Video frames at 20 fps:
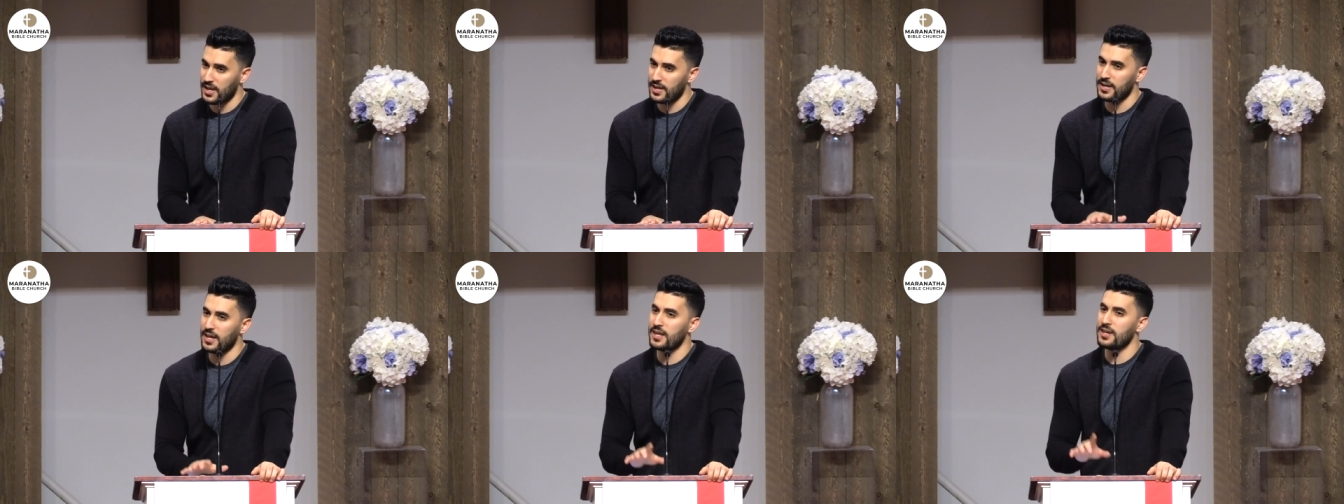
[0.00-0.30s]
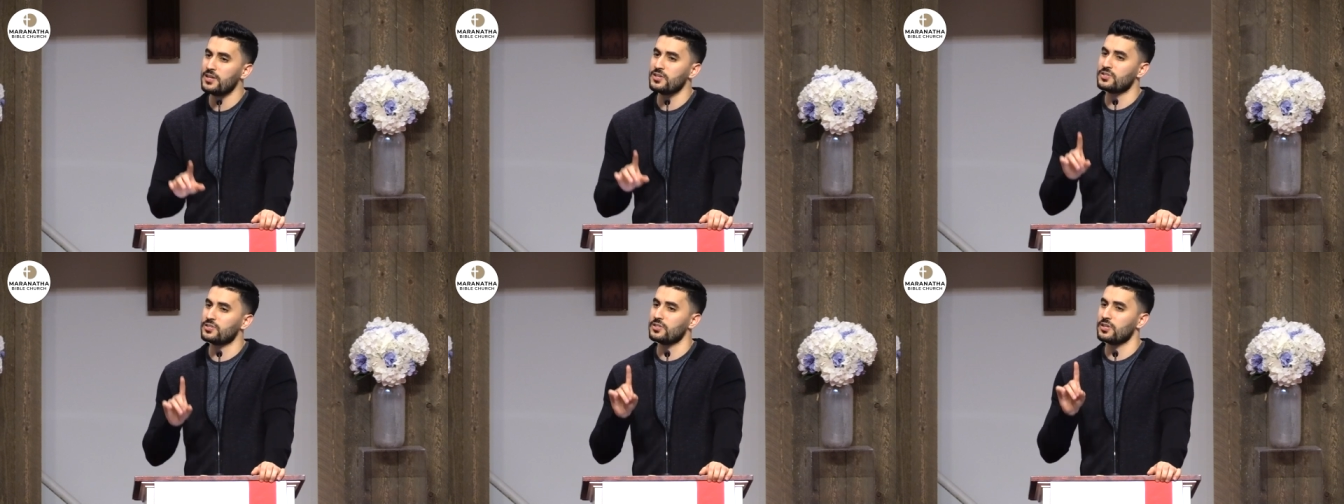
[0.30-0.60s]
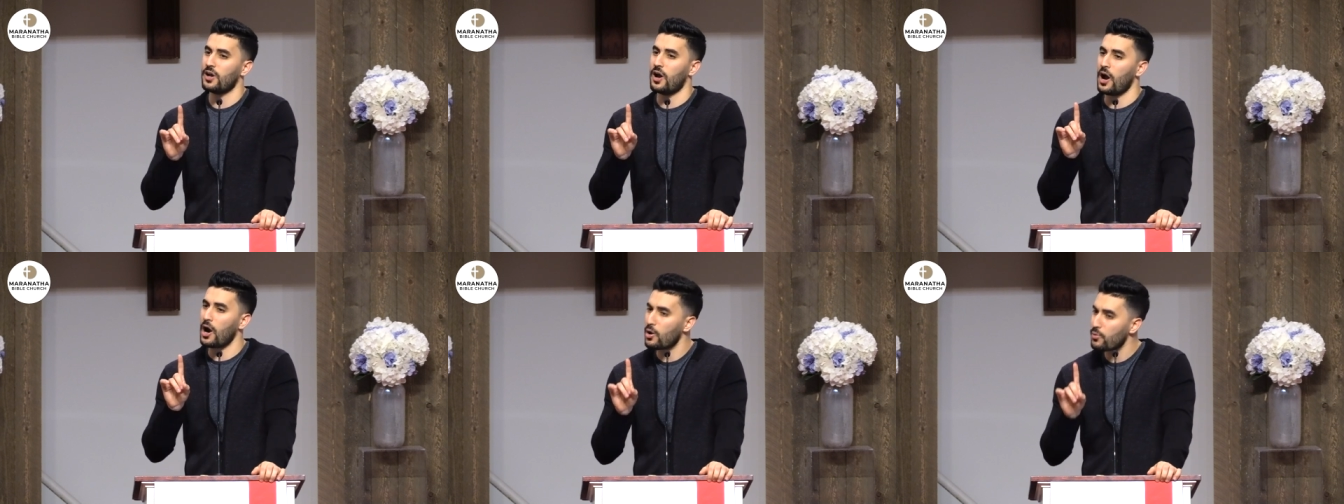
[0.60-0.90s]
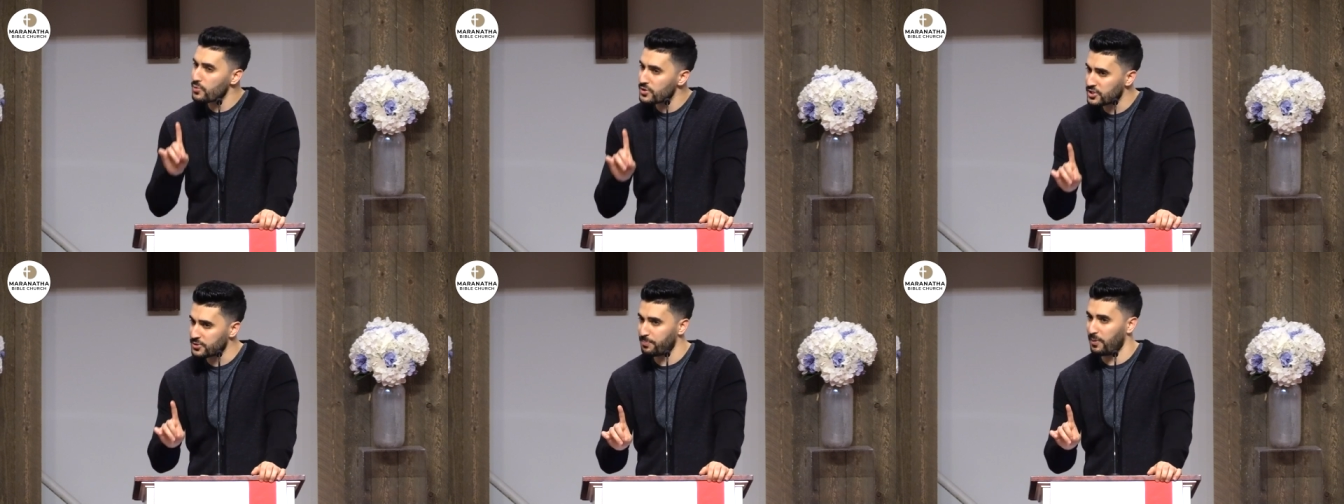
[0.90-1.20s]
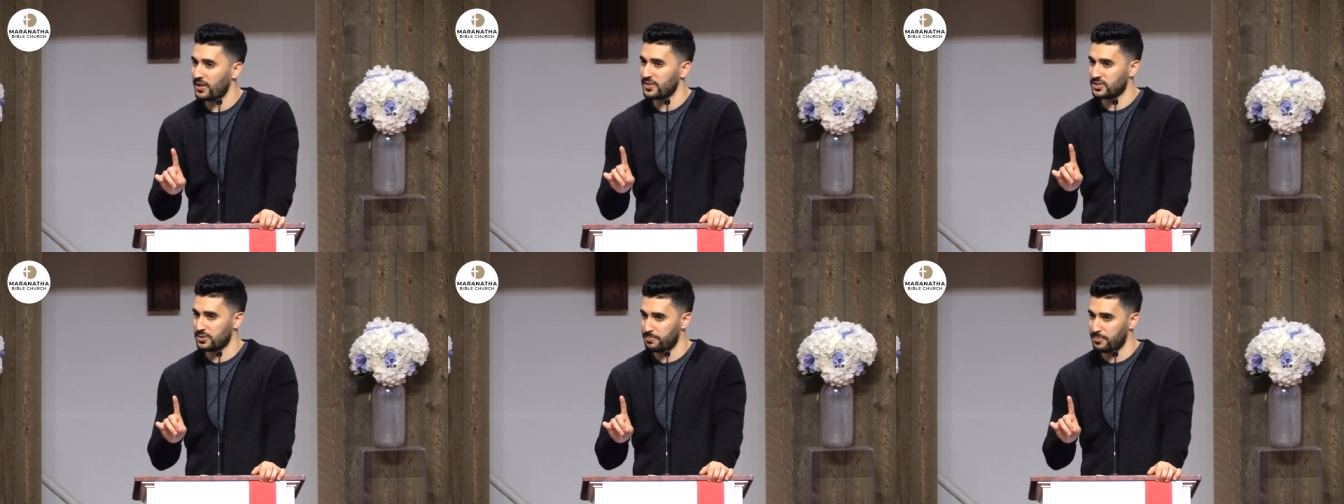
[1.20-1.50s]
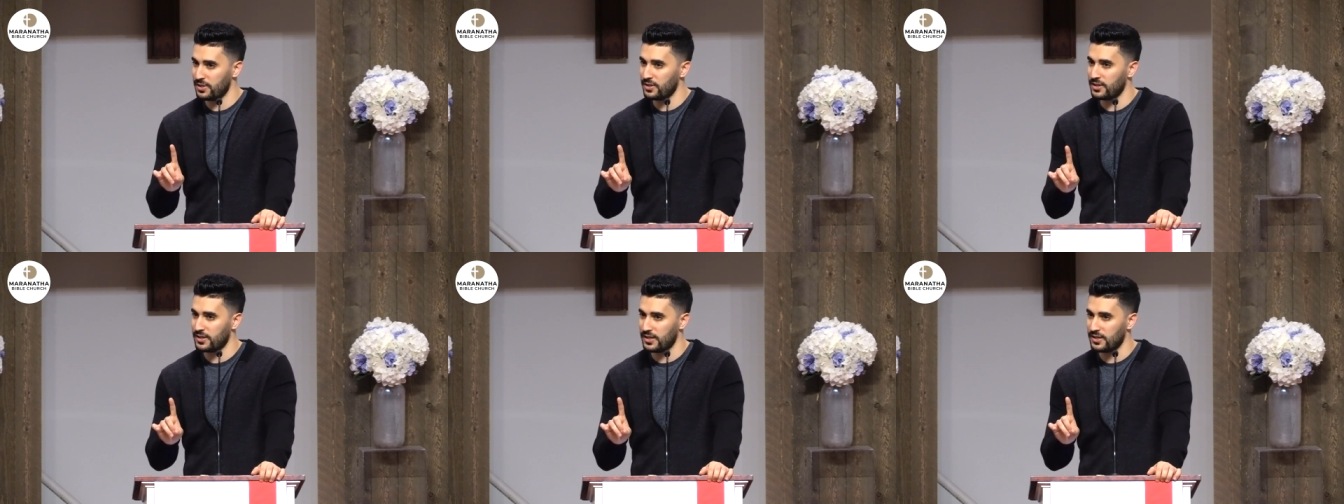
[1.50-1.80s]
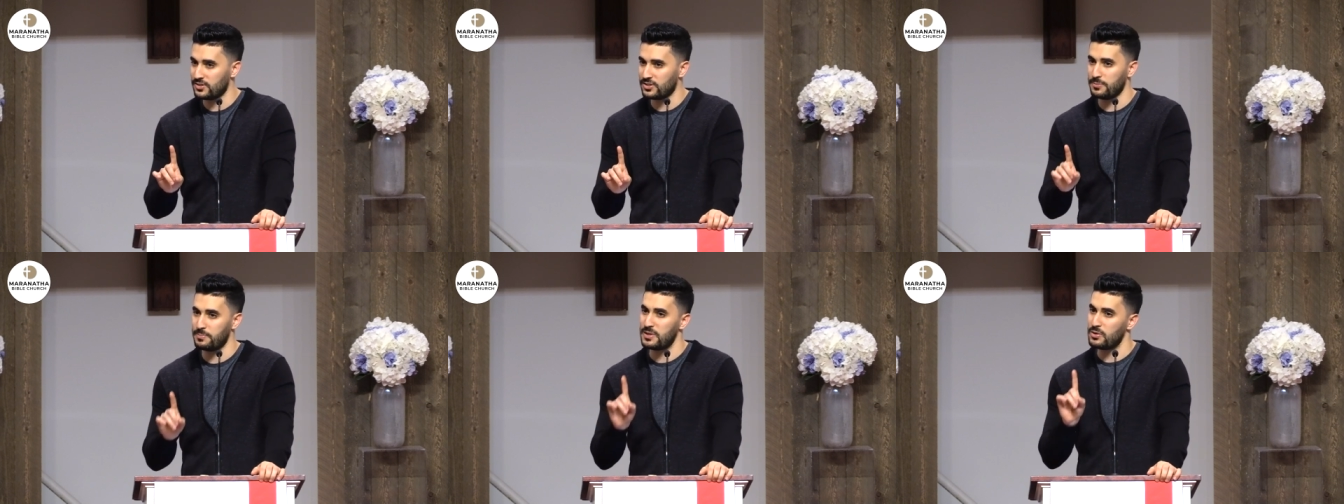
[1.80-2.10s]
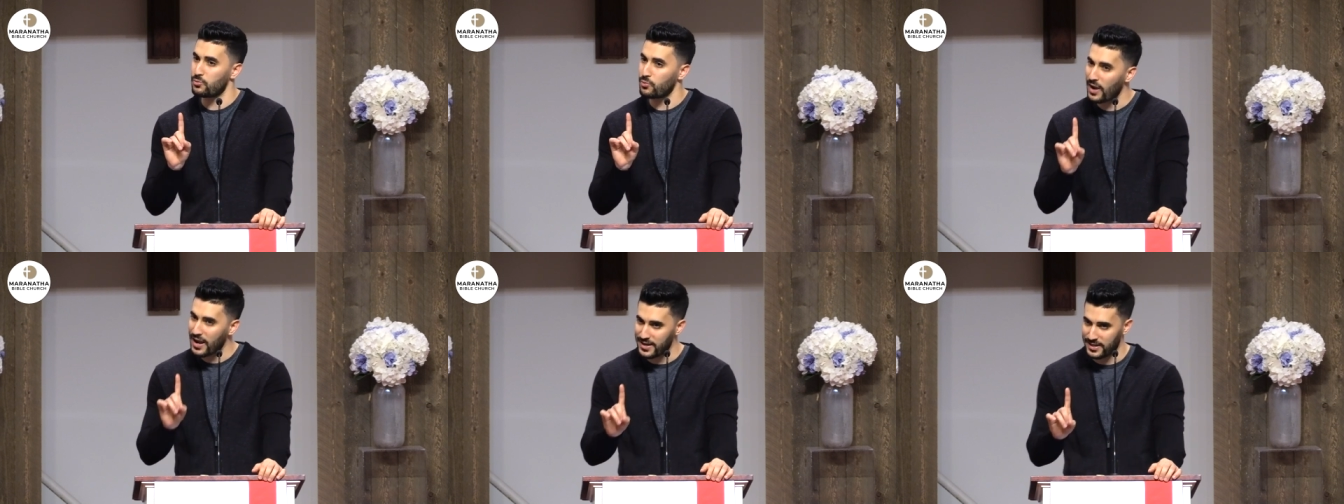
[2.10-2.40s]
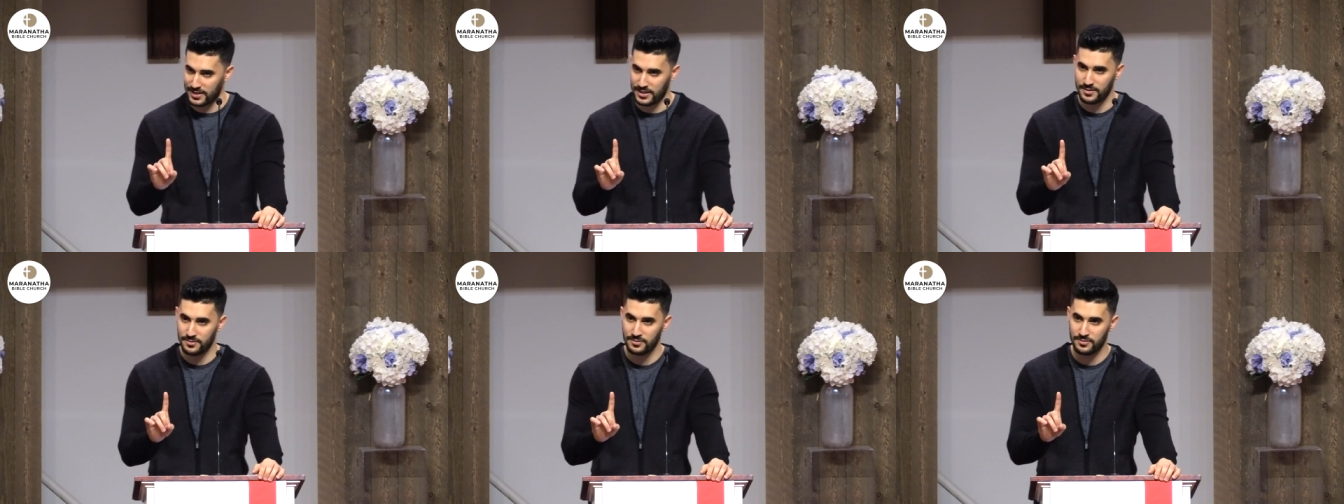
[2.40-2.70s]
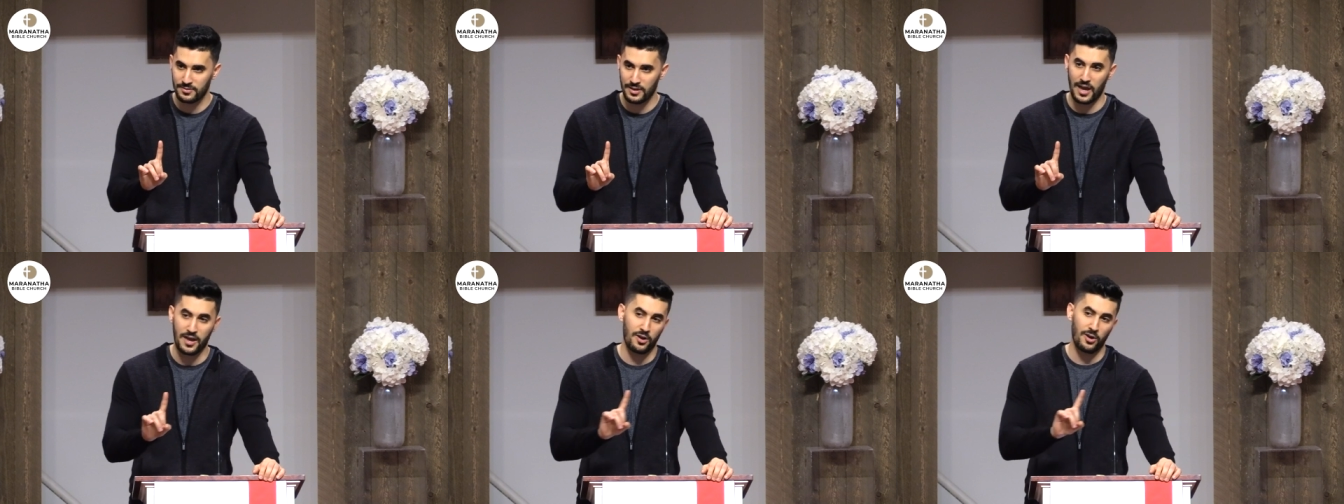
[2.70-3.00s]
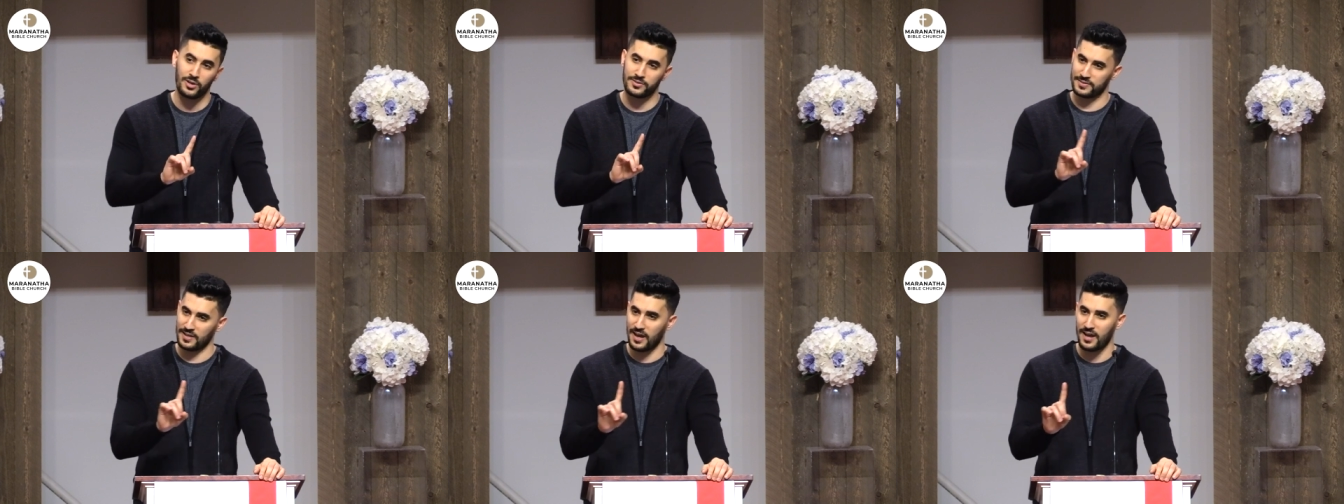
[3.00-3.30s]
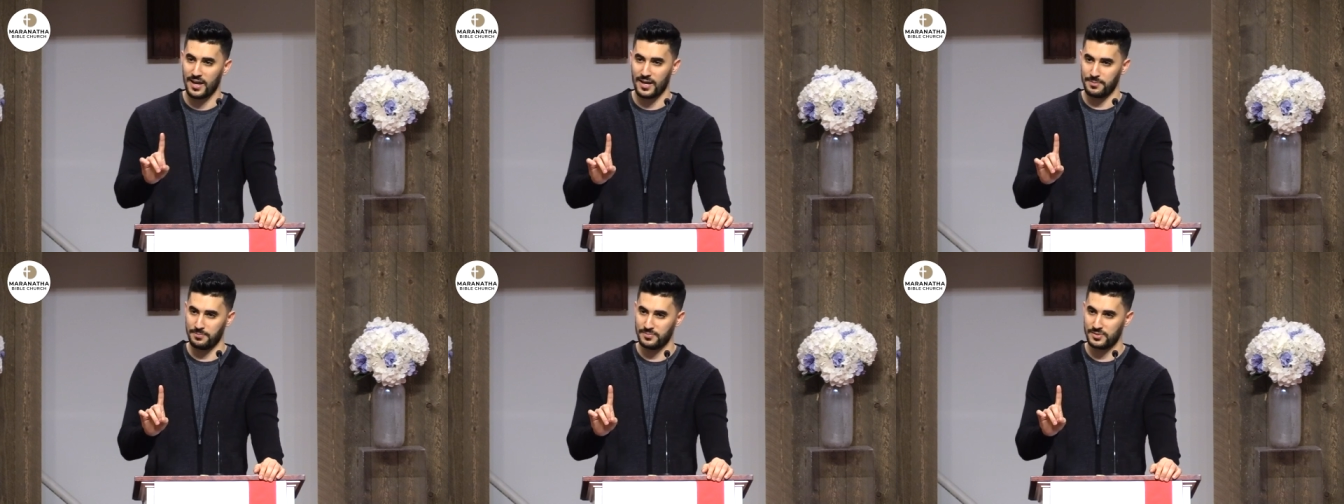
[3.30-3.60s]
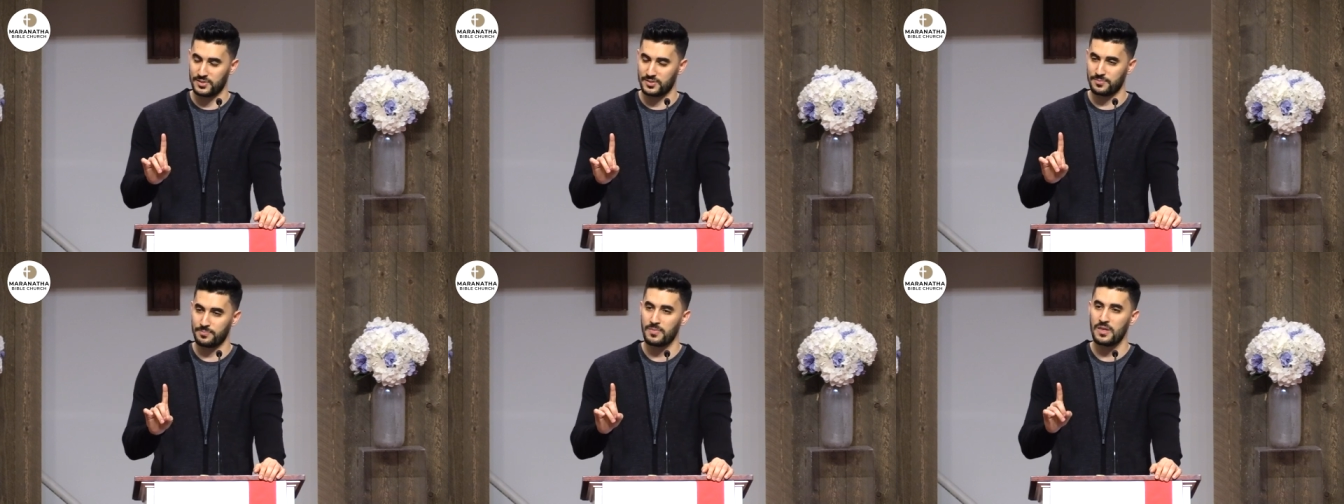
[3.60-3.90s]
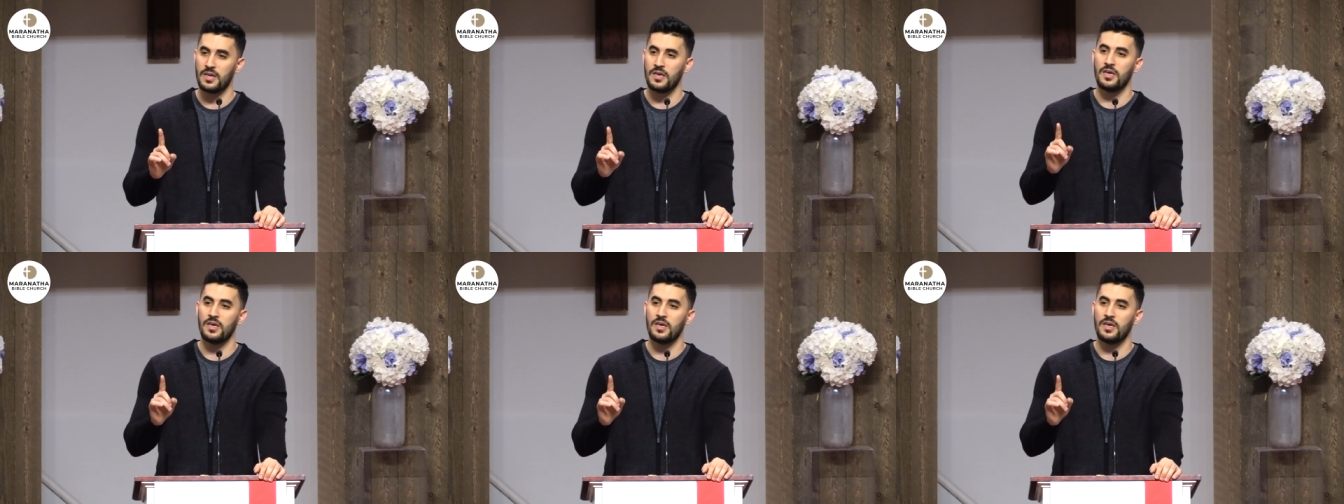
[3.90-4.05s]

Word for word: and it is our responsibility to be ready at all times.